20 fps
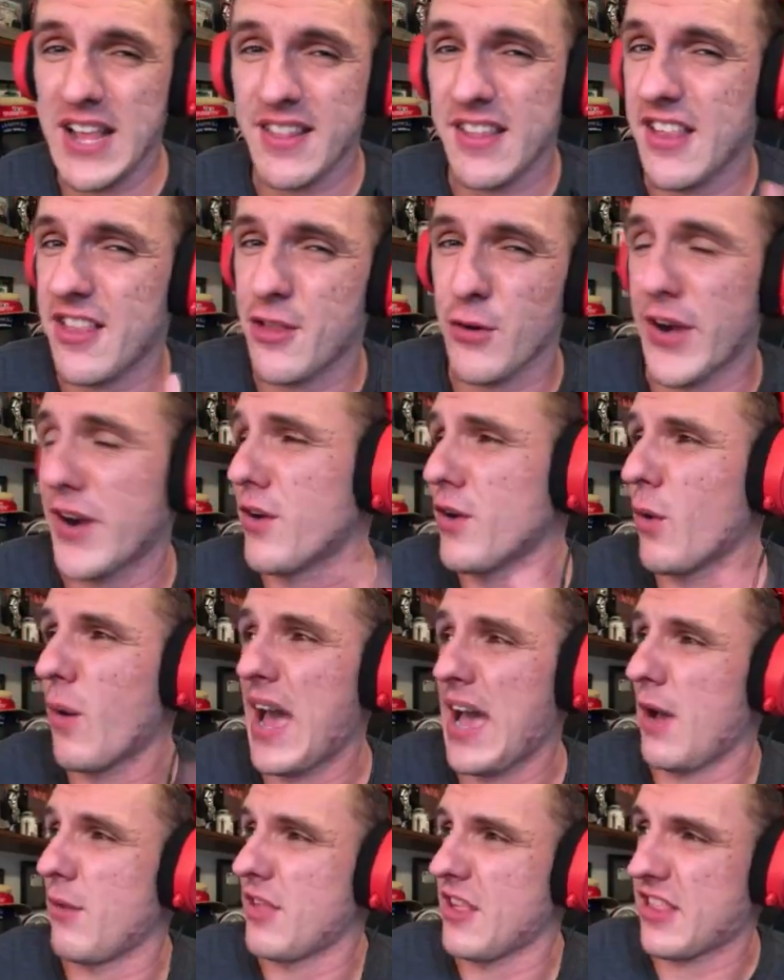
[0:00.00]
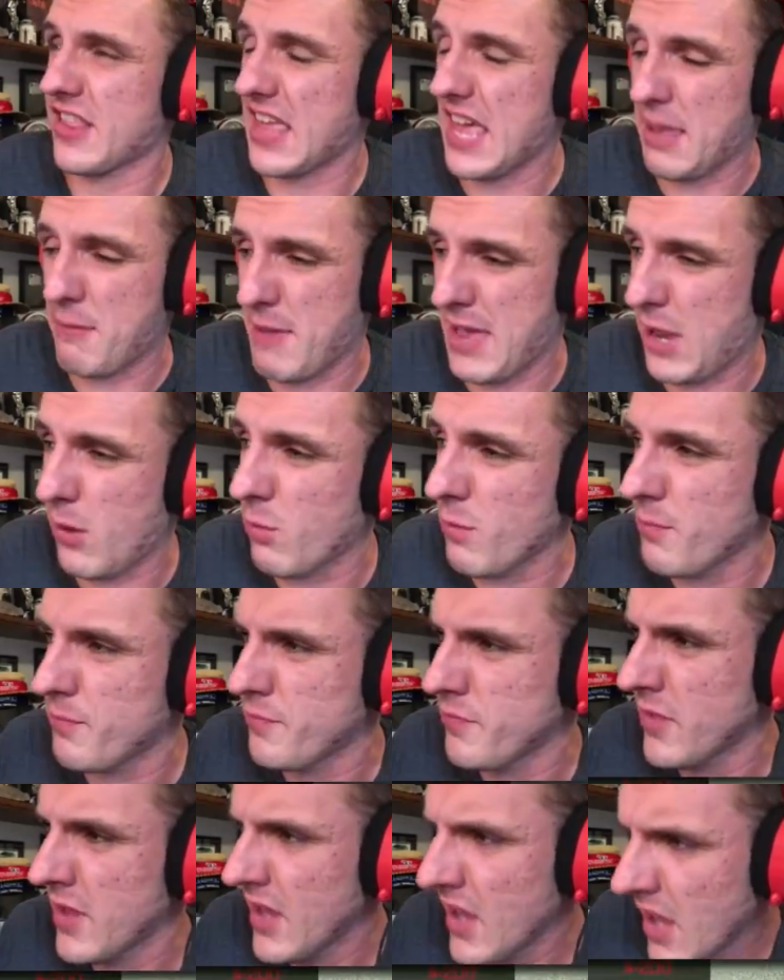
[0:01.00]
like this, so I don't know how this came out.
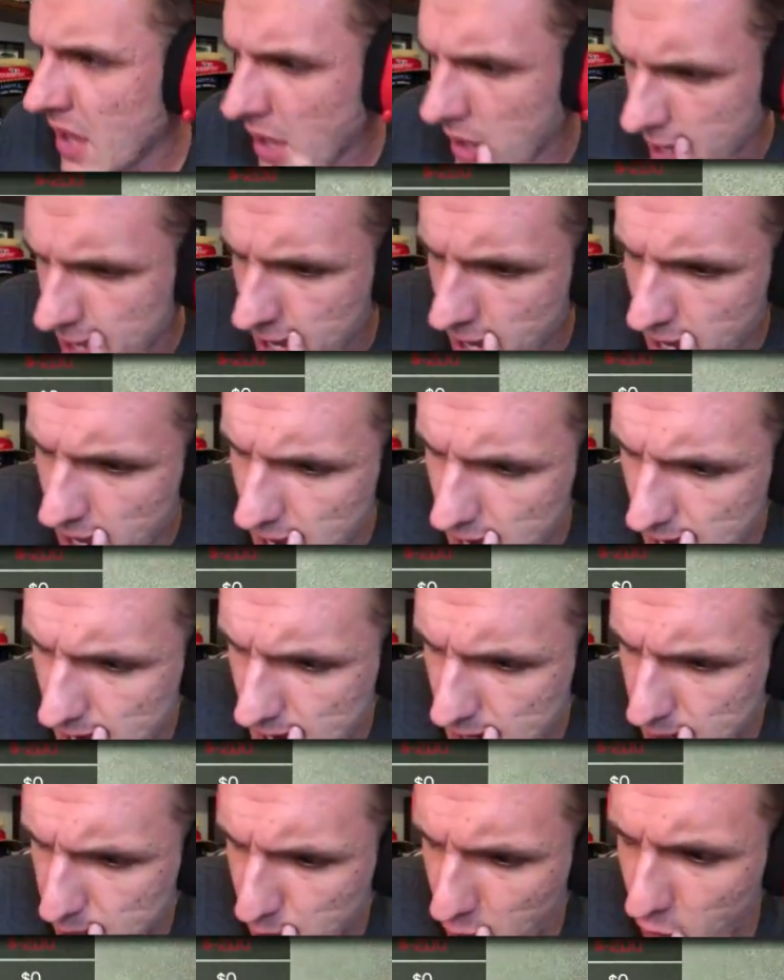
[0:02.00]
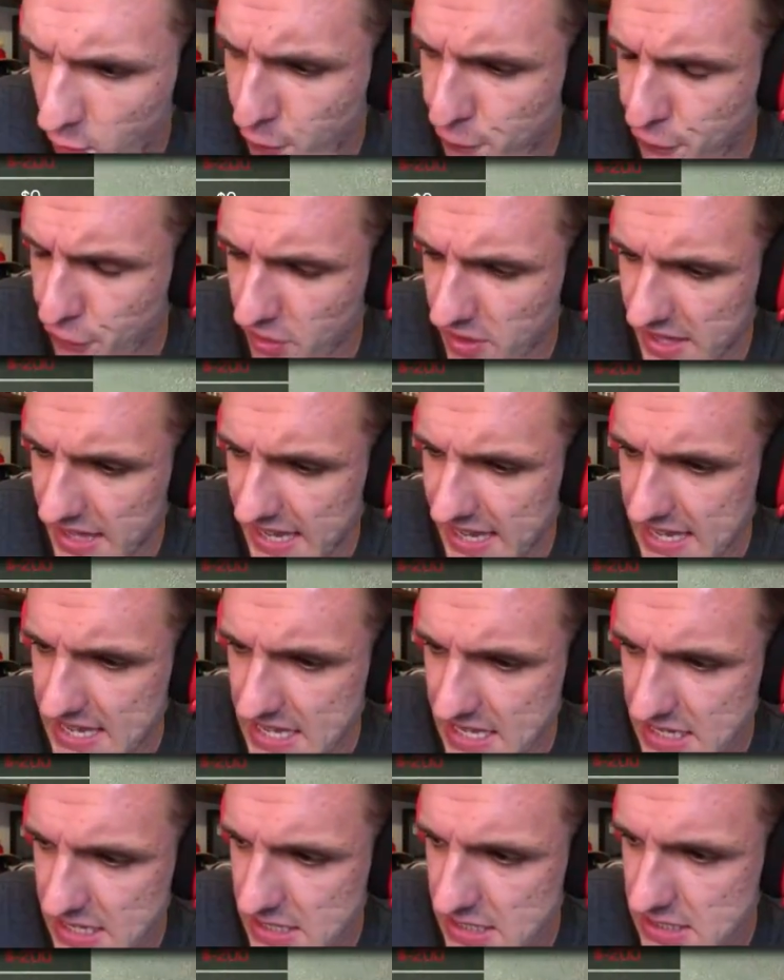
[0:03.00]
Hopefully